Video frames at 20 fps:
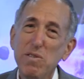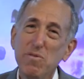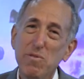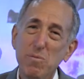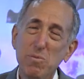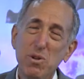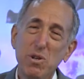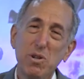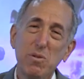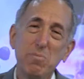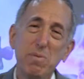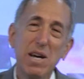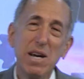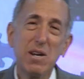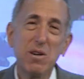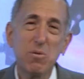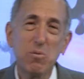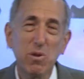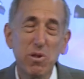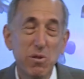familiar
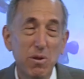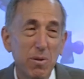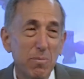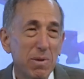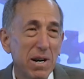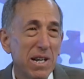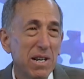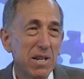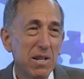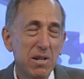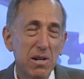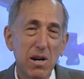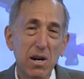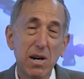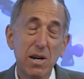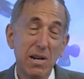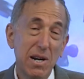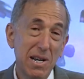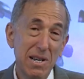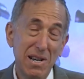manner with Almighty
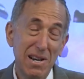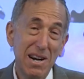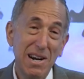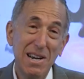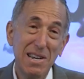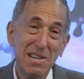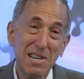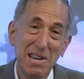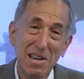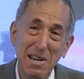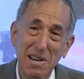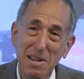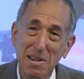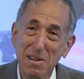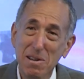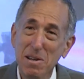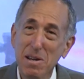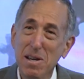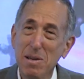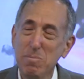God? I can't.
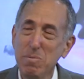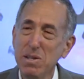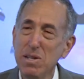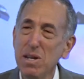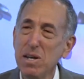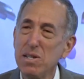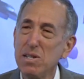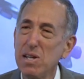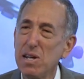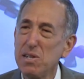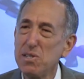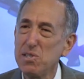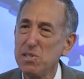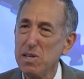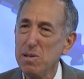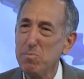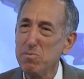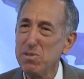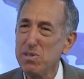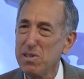I mean, that
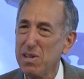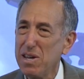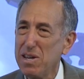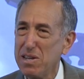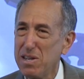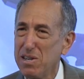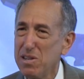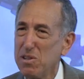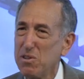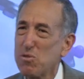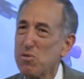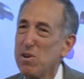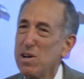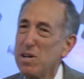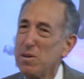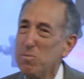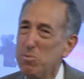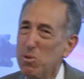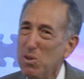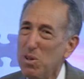seems like an
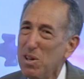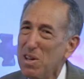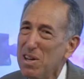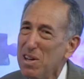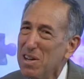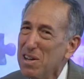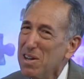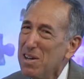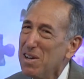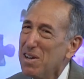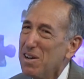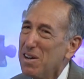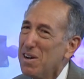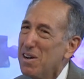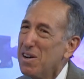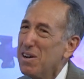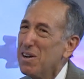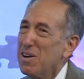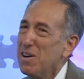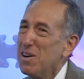incredible
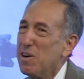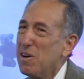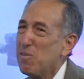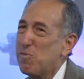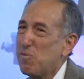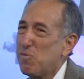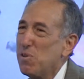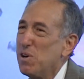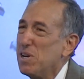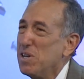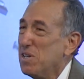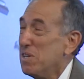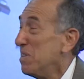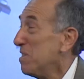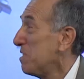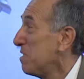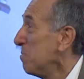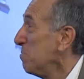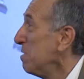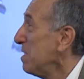affront
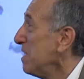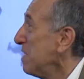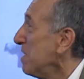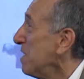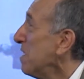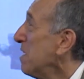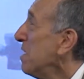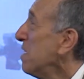to me.